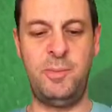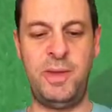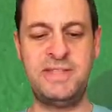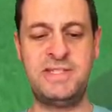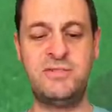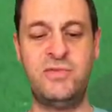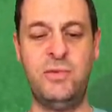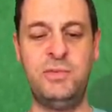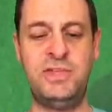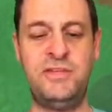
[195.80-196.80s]
best
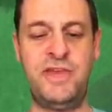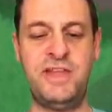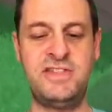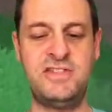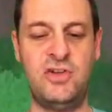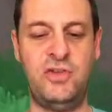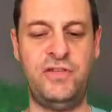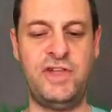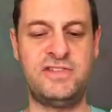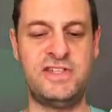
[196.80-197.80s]
form of defense is an
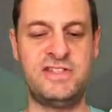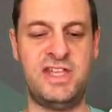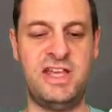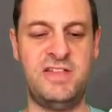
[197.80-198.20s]
offense, they say,